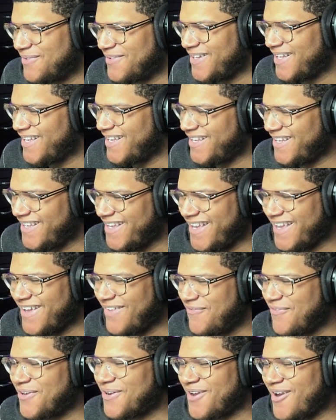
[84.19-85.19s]
Yeah, I
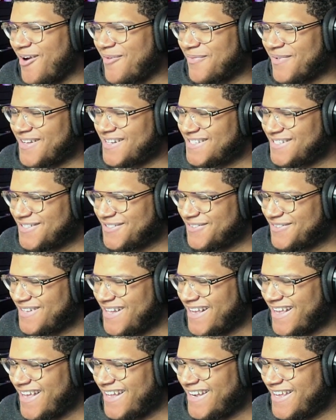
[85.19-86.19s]
felt a comprehend too. You're
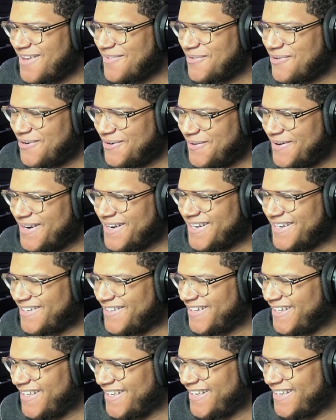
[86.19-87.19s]
like, goddamn, you're a
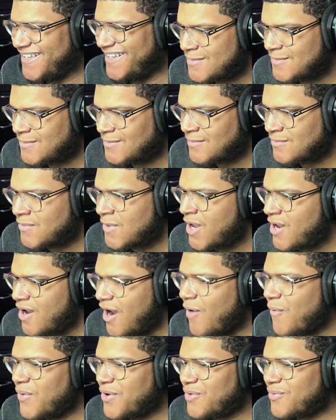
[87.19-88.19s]
weirdo.
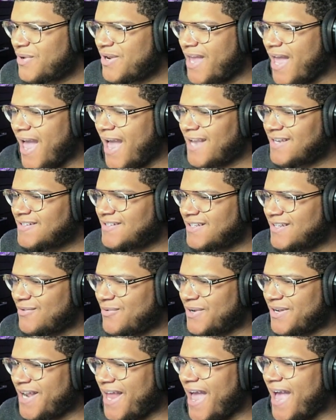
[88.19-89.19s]
I wonder what an
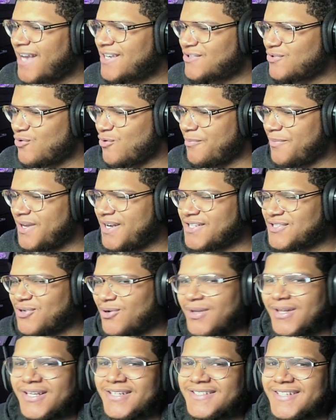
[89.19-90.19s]
actual
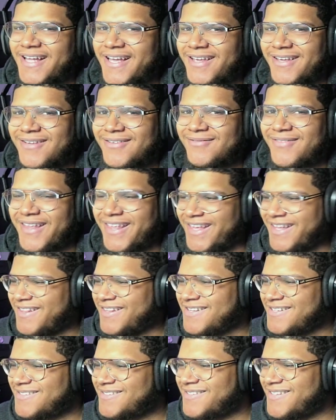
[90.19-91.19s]
minotaur looks like in
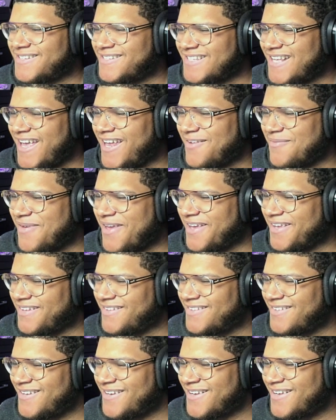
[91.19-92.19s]
this anime.
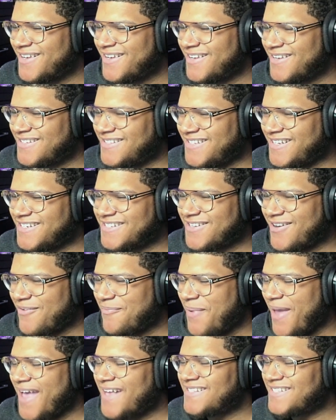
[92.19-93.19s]
Cause niggas are
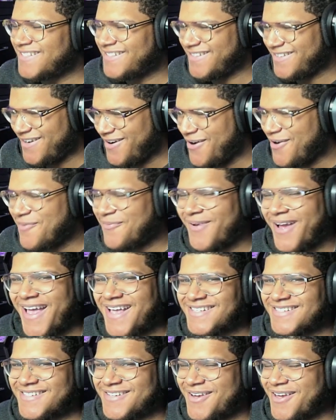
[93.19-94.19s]
passing her
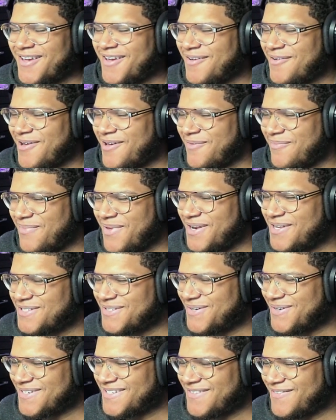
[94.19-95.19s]
as a
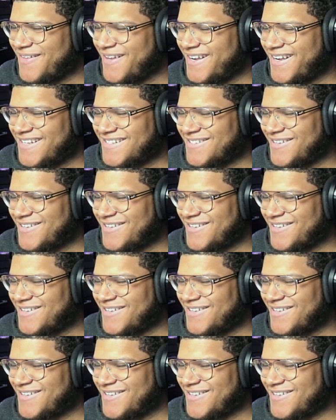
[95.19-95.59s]
minotaur or something like that.